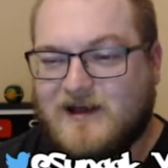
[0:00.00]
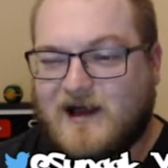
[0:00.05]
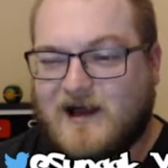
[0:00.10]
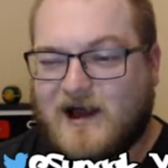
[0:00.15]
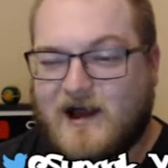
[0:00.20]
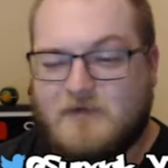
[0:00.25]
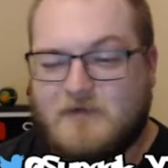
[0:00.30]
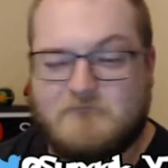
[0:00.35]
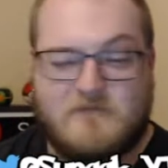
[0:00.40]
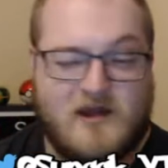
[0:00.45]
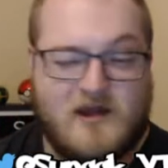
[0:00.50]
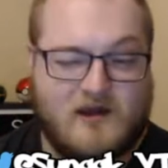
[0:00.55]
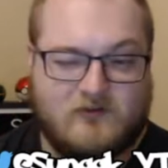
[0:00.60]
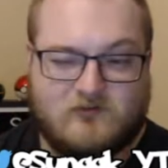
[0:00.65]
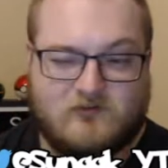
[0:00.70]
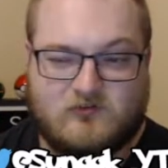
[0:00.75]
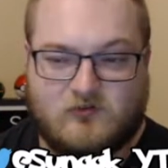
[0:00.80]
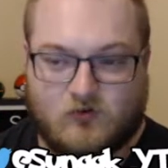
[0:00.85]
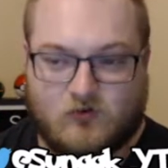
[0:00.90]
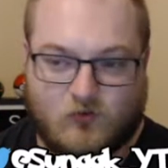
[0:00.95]
i'm not
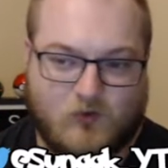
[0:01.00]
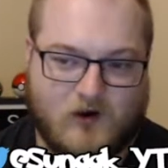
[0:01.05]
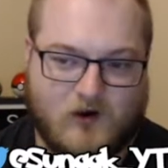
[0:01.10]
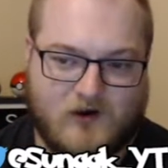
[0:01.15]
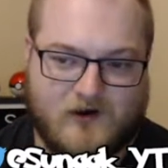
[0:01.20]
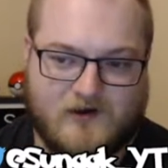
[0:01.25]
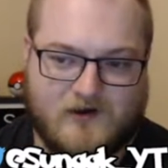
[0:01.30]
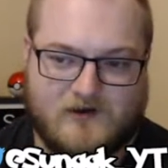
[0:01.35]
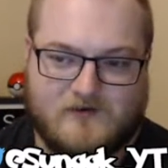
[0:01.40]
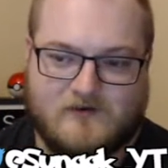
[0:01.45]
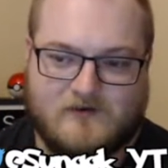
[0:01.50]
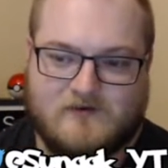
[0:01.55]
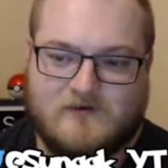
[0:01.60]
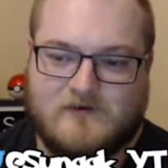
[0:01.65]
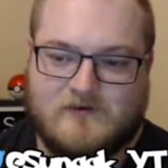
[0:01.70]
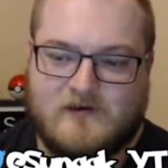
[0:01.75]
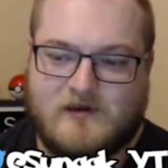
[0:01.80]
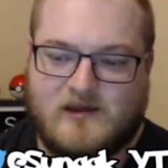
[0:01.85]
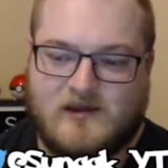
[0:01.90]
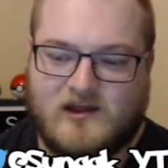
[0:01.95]
too worried
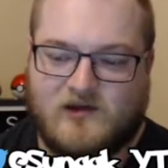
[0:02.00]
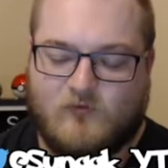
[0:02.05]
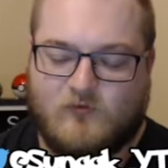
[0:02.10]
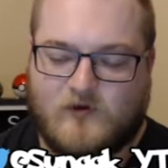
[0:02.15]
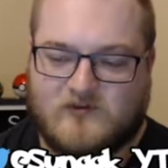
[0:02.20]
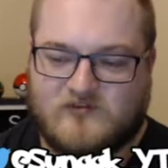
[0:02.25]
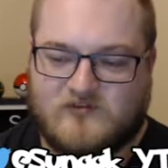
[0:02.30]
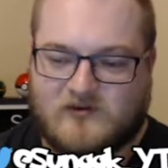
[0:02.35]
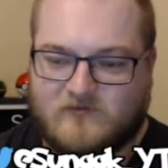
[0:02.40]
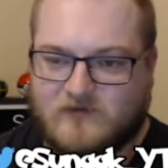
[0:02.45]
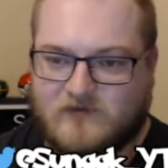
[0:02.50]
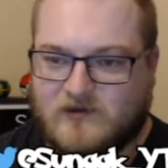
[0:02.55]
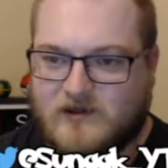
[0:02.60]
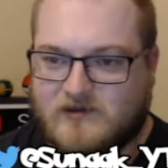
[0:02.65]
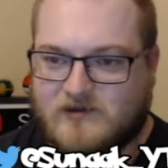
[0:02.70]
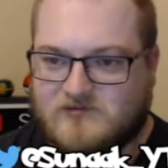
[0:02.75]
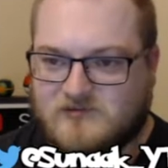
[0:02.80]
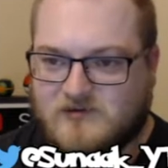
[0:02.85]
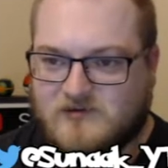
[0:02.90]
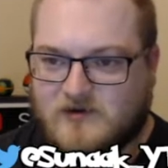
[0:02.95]
now watch i have a
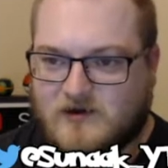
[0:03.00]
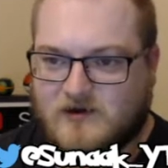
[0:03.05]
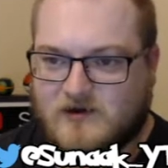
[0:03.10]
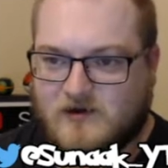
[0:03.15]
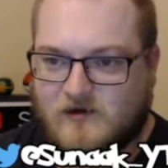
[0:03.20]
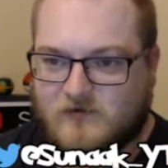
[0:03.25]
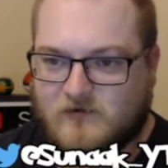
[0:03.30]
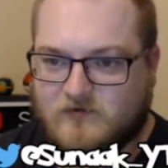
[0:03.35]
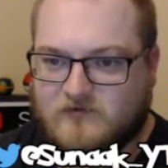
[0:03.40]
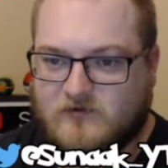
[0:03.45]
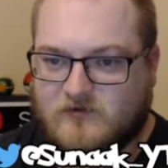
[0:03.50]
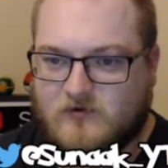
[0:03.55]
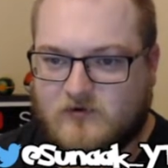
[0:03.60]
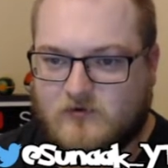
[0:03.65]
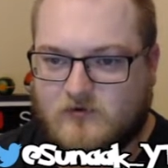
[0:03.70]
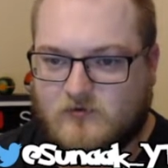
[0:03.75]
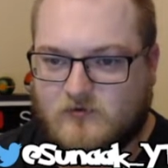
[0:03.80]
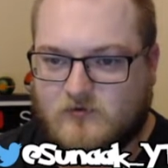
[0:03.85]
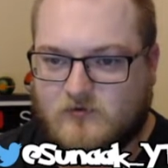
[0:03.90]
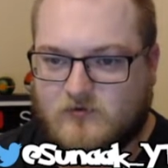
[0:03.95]
legendary now
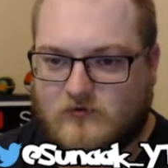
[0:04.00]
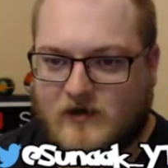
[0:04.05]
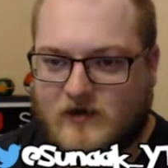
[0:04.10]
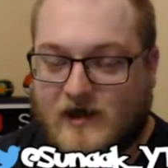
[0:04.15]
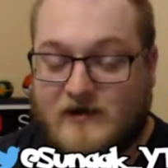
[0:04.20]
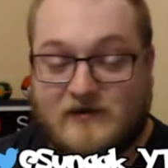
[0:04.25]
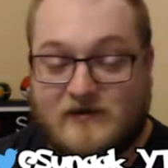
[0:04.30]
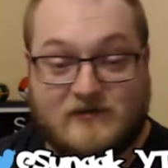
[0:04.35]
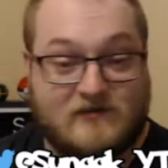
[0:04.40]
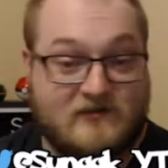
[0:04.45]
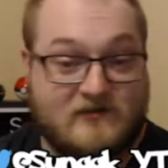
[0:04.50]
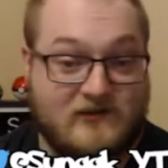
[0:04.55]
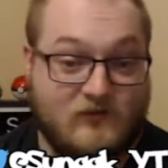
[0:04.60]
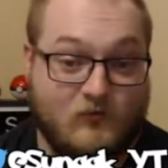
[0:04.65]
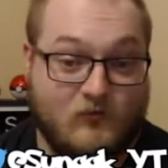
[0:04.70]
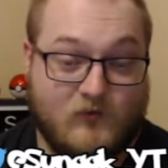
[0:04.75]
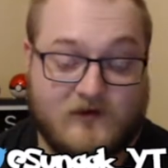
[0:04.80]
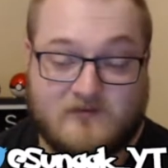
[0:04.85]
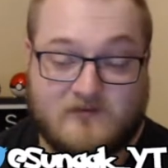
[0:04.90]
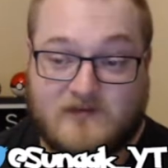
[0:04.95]
so i didn't see
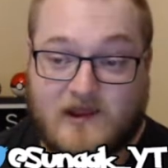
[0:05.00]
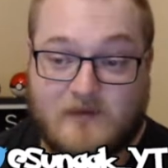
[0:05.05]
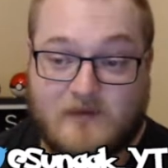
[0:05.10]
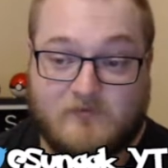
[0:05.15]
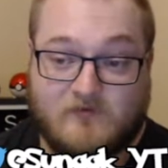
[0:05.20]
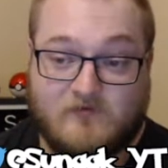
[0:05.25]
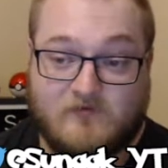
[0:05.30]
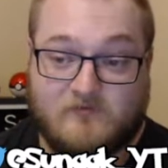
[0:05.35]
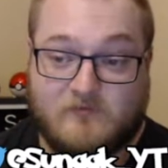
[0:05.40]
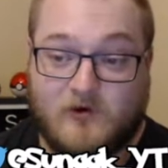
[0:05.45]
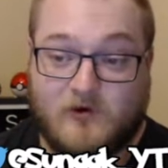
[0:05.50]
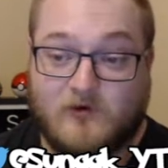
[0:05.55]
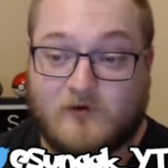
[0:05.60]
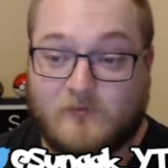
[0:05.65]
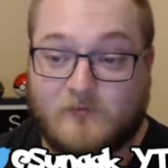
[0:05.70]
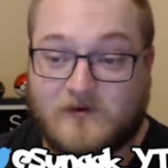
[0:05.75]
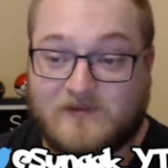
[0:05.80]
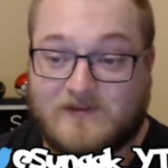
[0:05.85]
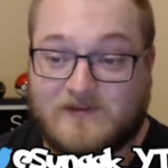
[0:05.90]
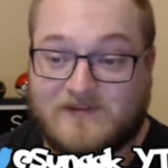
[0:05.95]
what type of
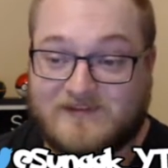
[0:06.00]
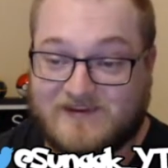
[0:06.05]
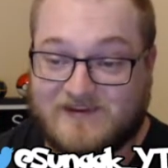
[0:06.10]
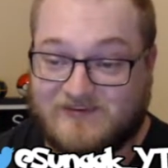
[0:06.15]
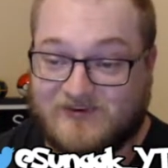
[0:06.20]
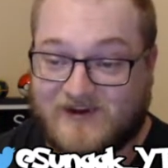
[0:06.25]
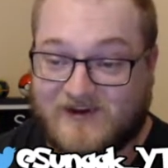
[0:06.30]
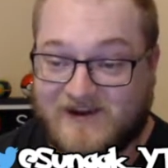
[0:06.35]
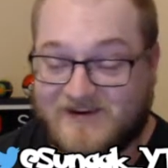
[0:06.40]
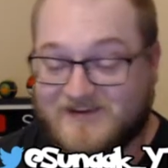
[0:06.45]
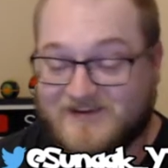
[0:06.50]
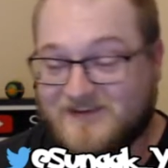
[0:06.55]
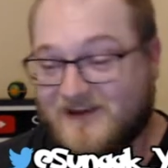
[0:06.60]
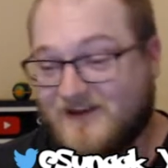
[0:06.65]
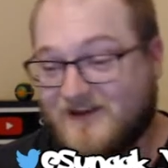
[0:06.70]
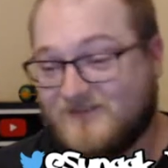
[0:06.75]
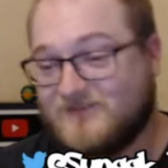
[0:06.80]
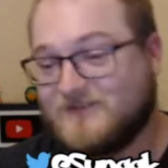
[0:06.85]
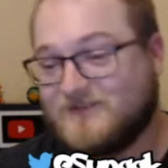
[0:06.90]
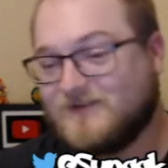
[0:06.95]
pokemon that the trainers
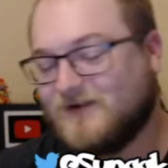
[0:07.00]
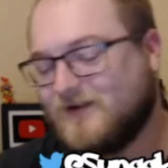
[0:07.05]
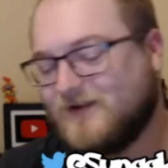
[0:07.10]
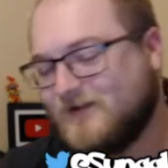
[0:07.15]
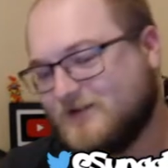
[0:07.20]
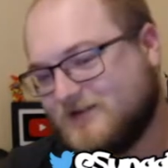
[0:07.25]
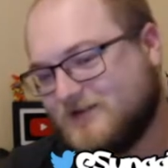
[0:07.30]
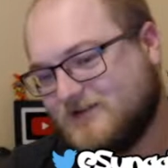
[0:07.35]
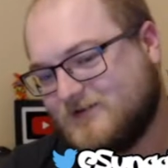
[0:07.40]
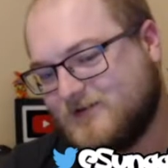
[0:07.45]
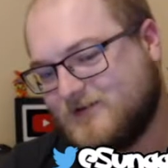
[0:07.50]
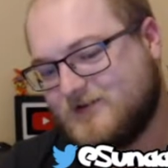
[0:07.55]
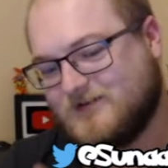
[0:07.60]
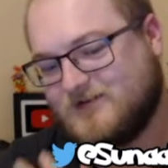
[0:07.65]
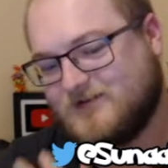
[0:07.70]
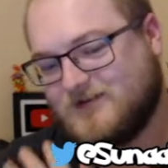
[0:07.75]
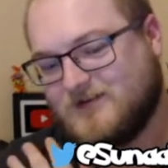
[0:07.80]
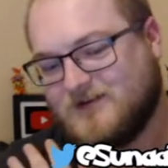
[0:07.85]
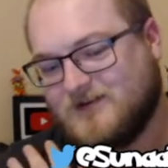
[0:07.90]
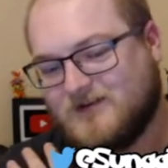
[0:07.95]
have so let's go ahead and
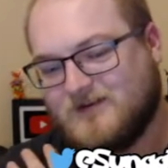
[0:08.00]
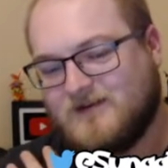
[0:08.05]
see